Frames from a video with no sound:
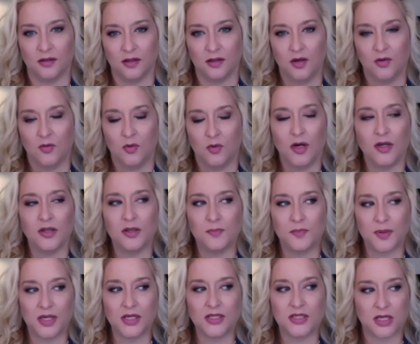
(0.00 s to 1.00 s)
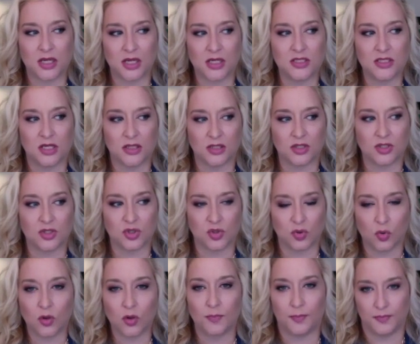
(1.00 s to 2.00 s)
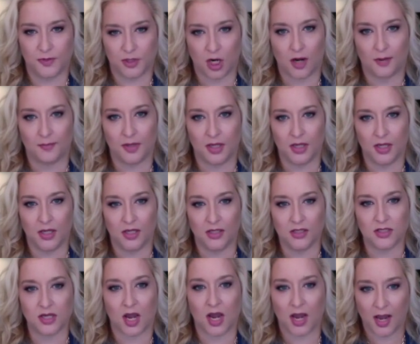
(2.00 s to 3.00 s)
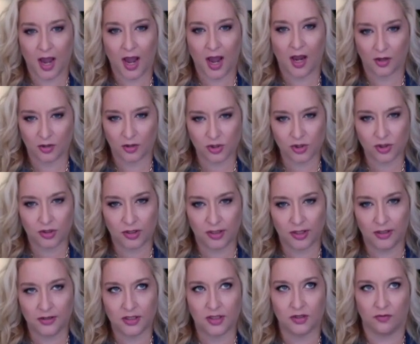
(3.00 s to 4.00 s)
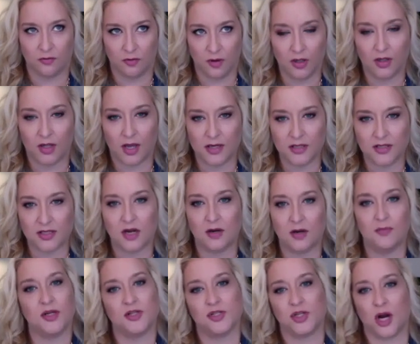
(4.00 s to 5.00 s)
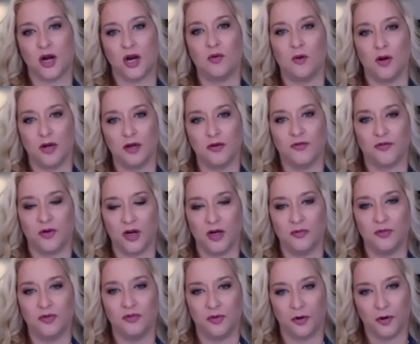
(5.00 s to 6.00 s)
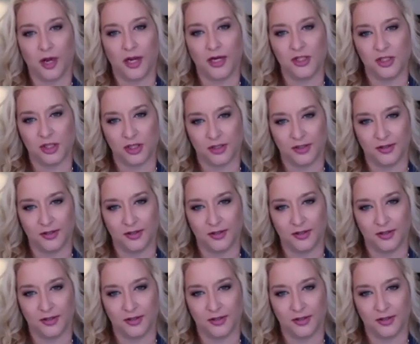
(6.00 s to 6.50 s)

One of the biggest things that the store taught me is I actually didn't realize how much I wanted freedom of location.